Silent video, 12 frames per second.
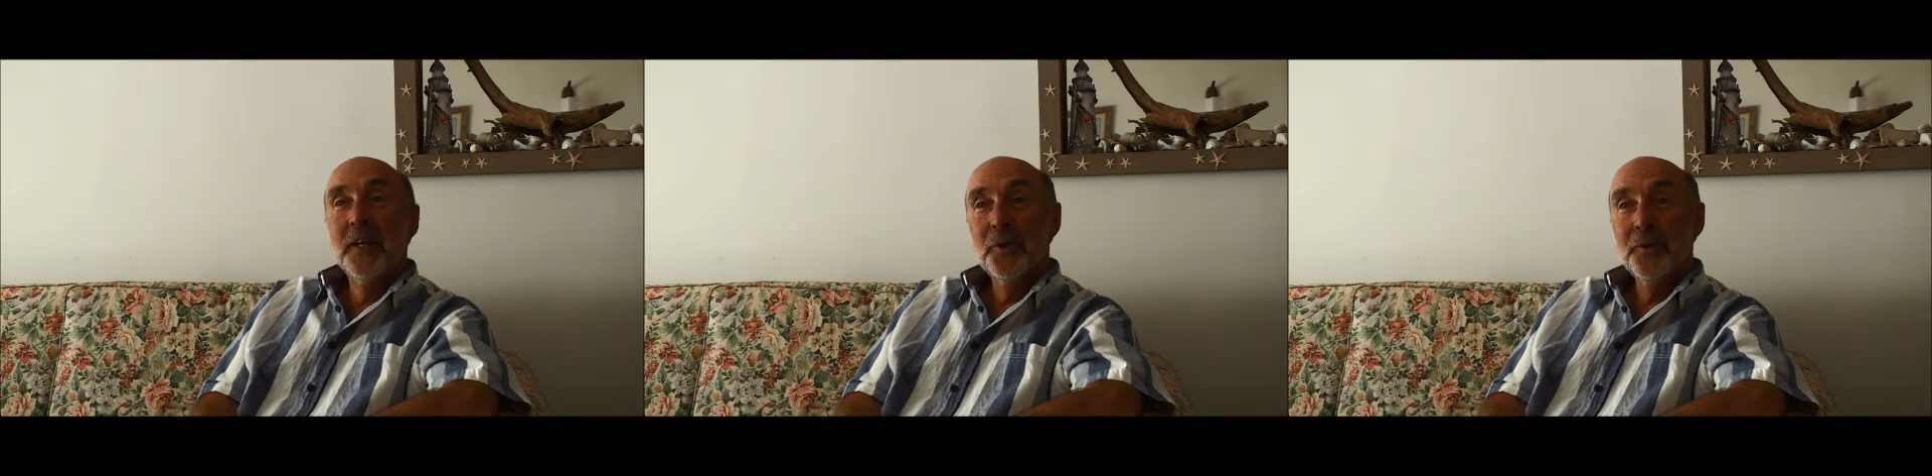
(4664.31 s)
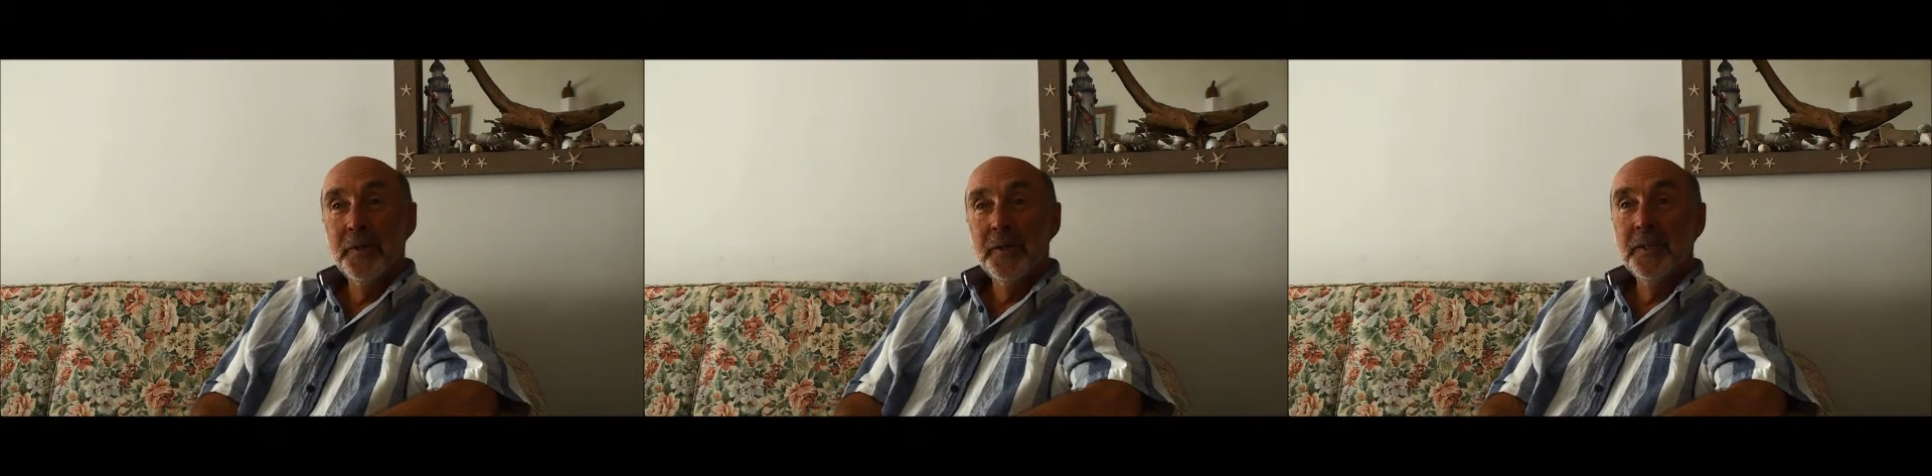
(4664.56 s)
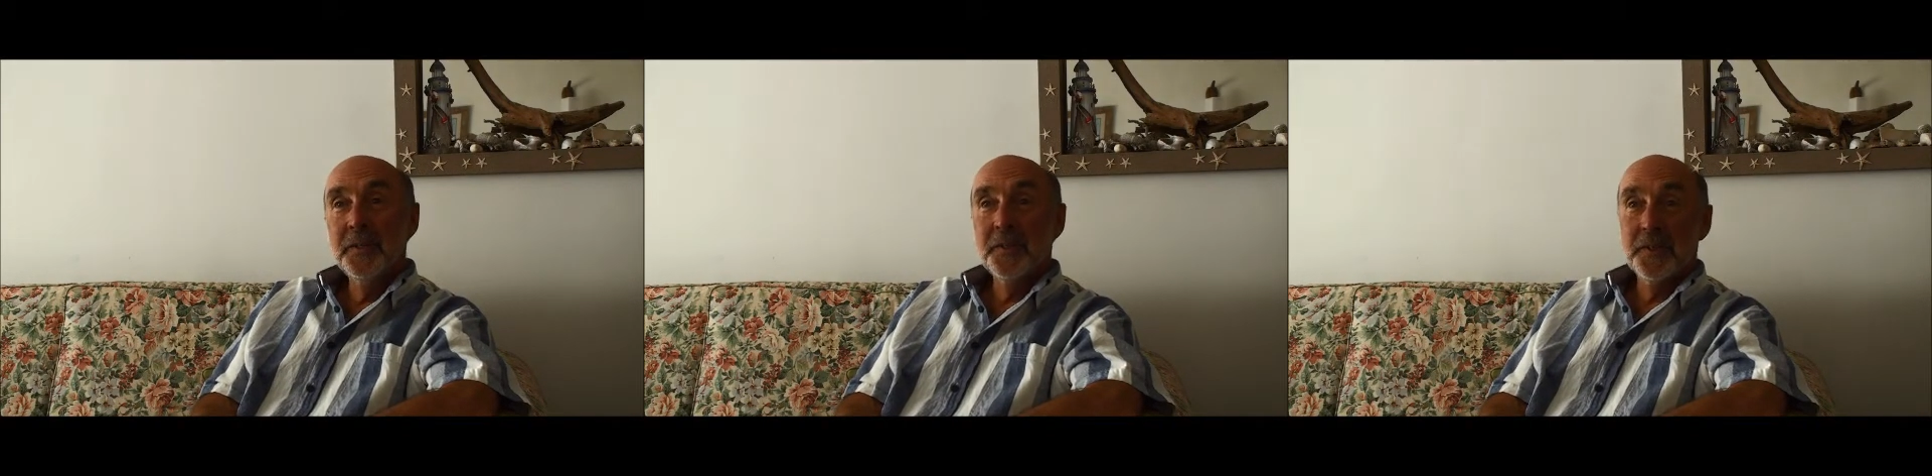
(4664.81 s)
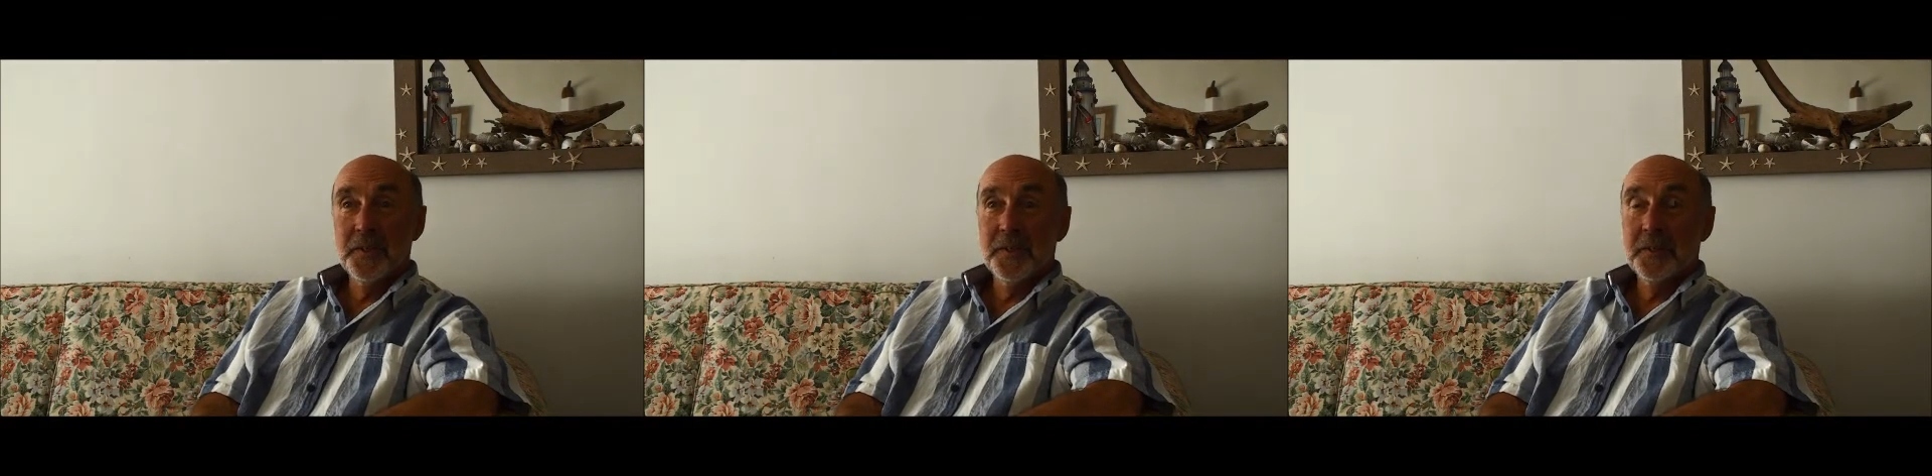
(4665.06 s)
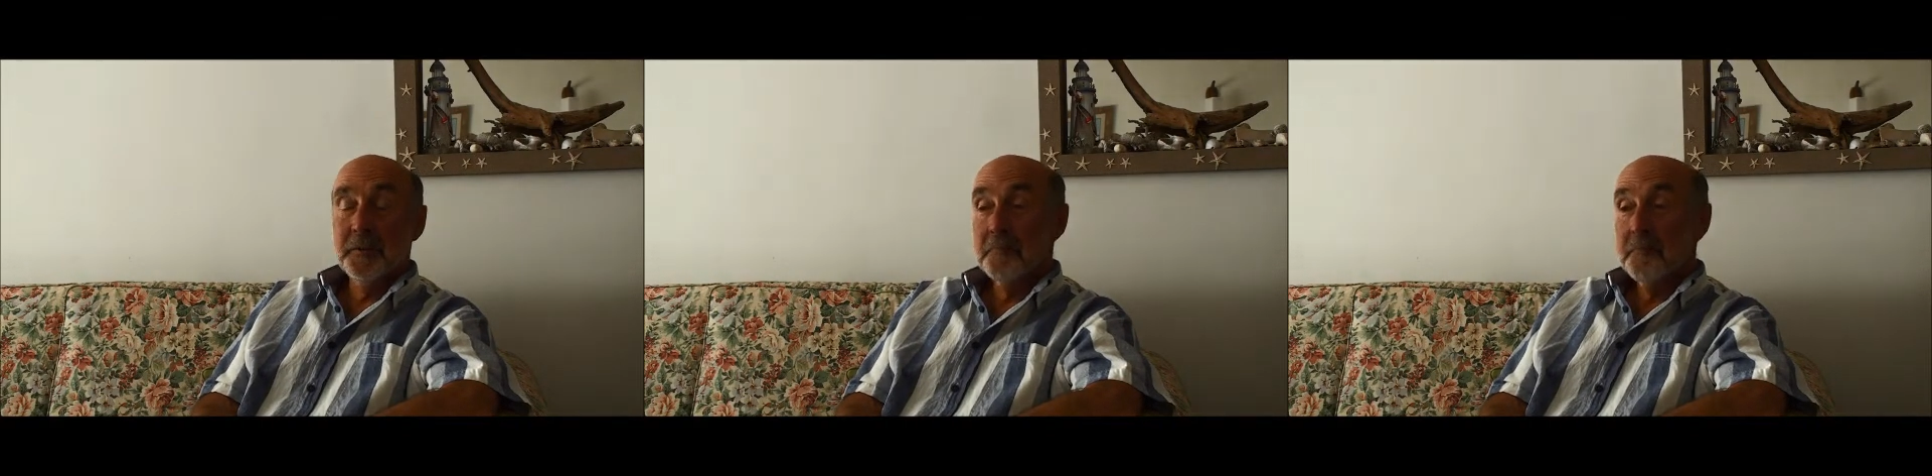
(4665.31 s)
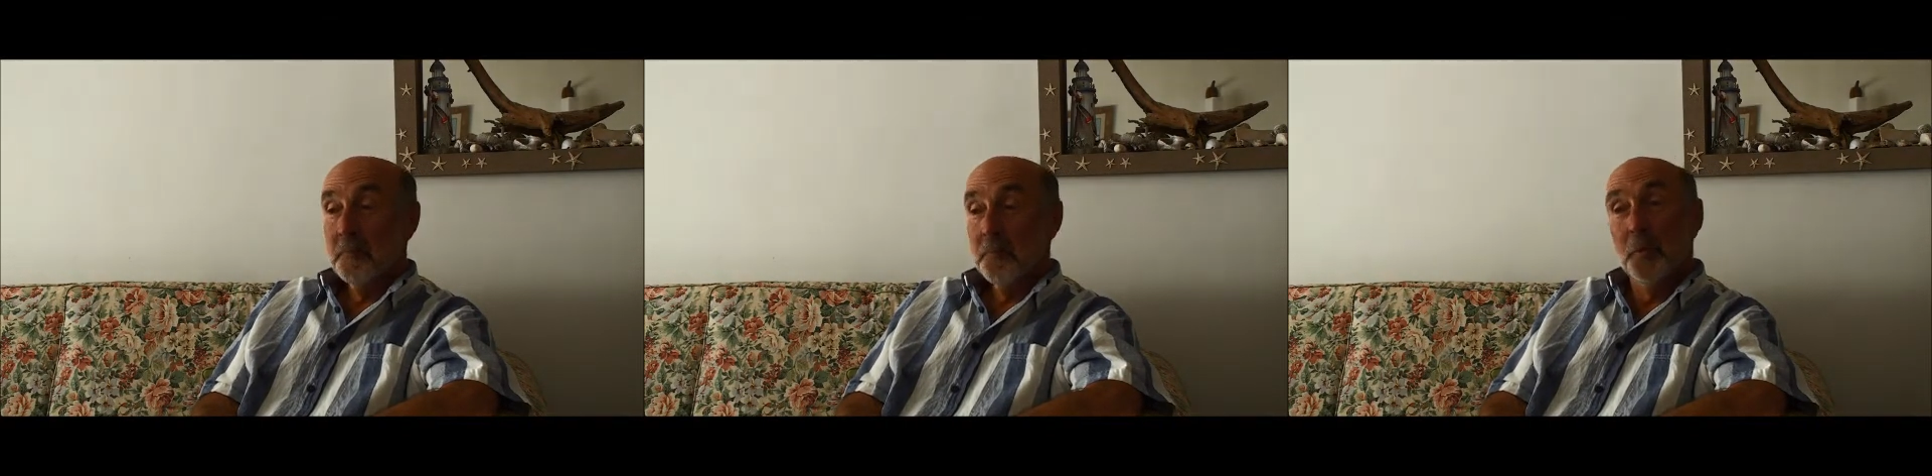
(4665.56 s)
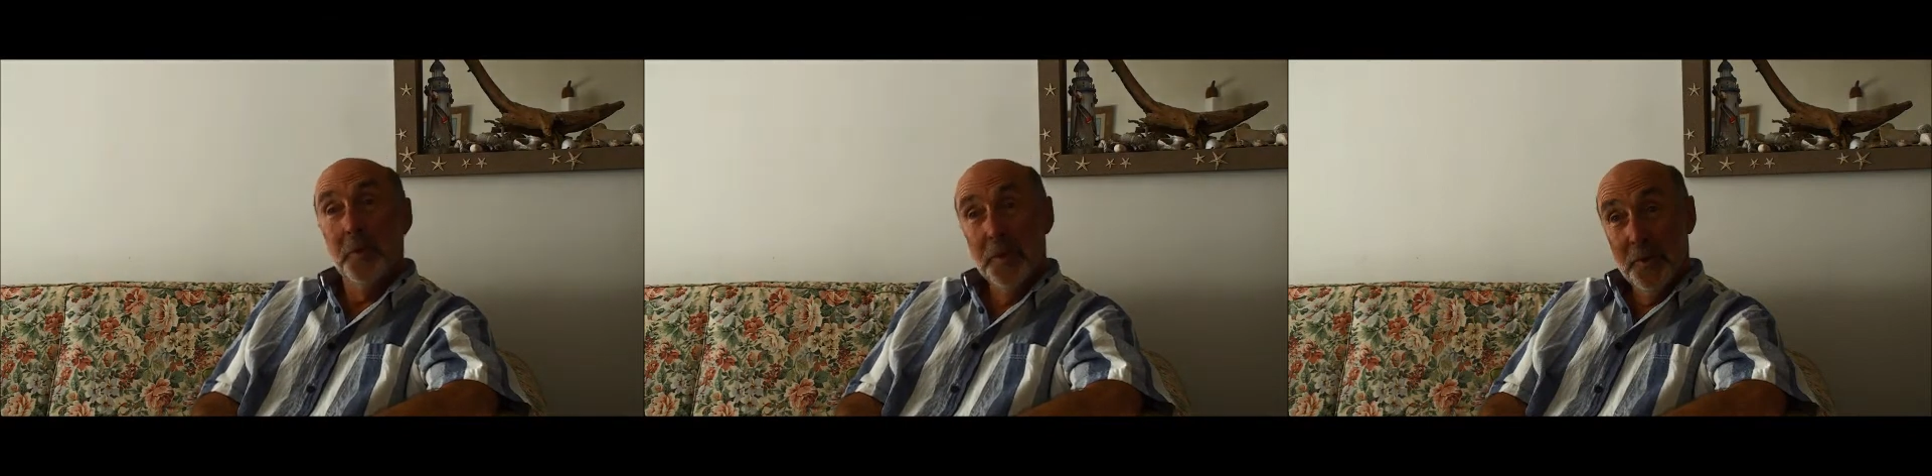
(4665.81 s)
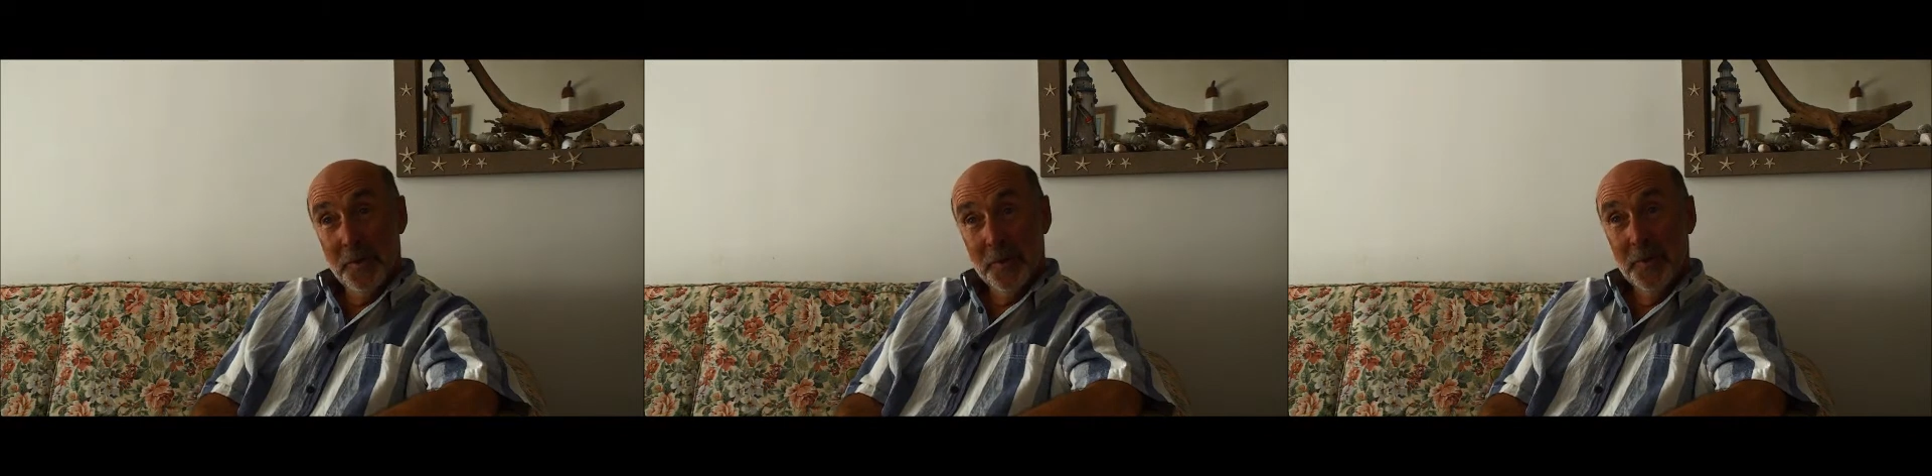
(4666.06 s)
or things, um, but we
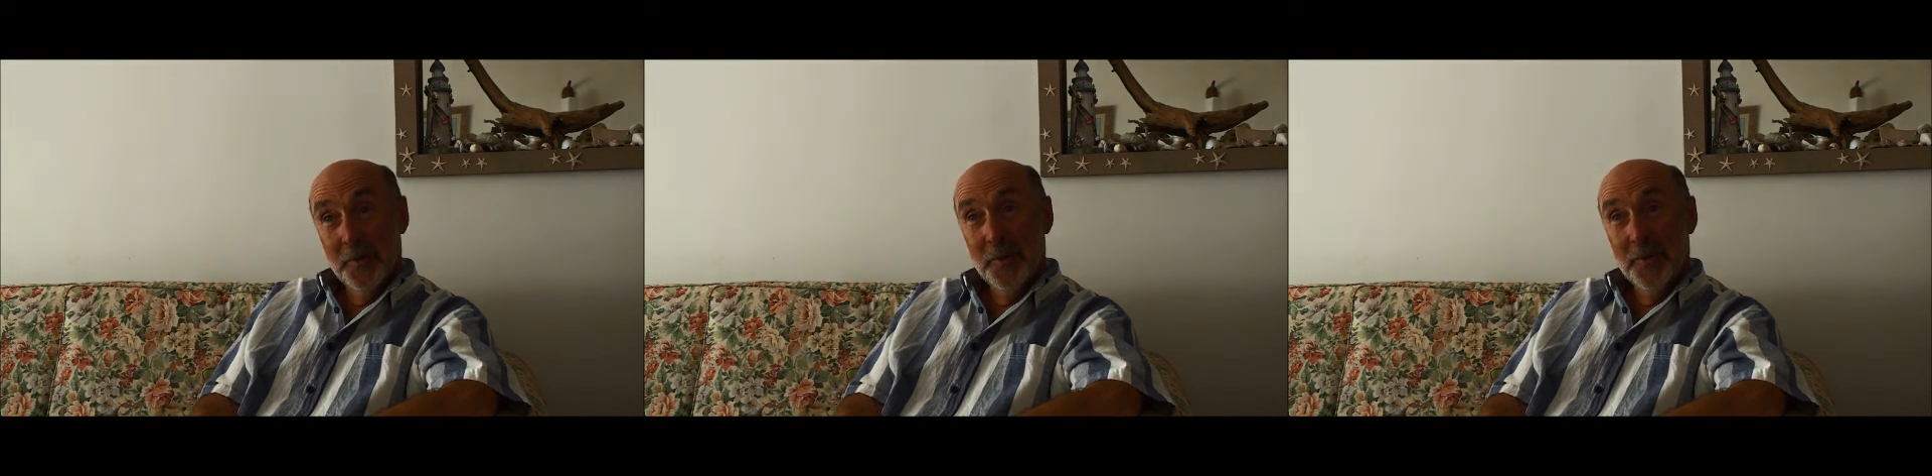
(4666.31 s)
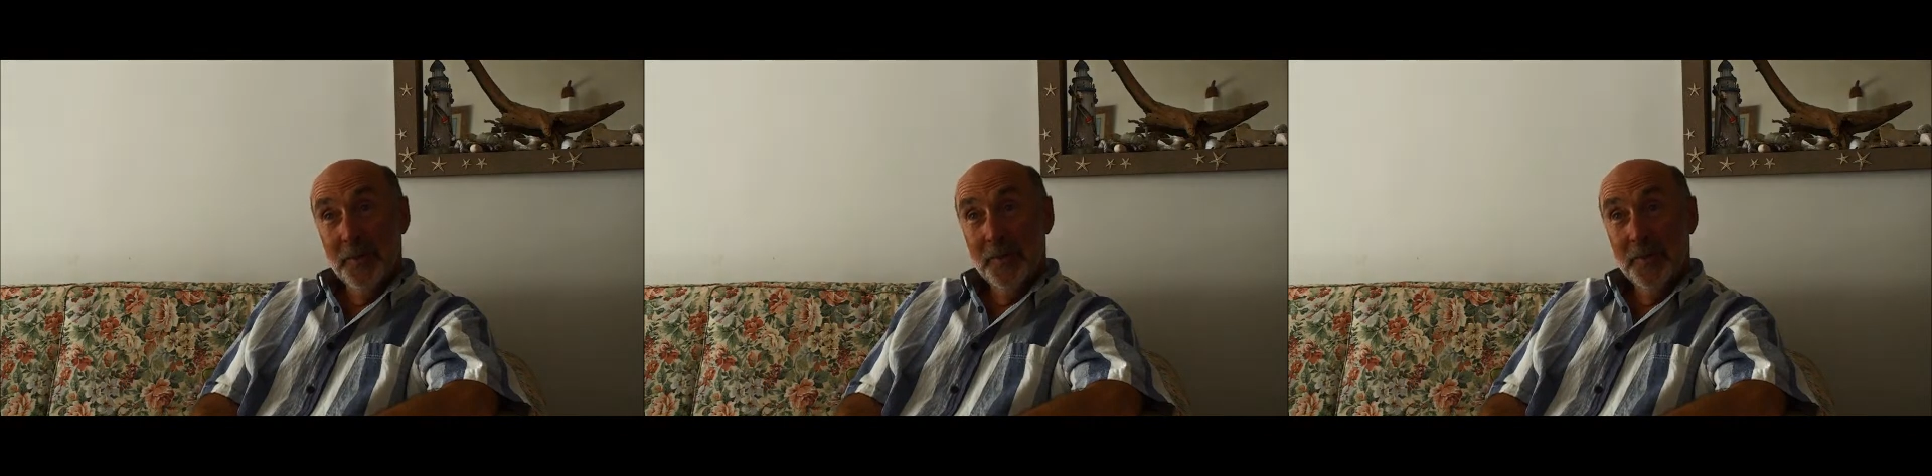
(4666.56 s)
do.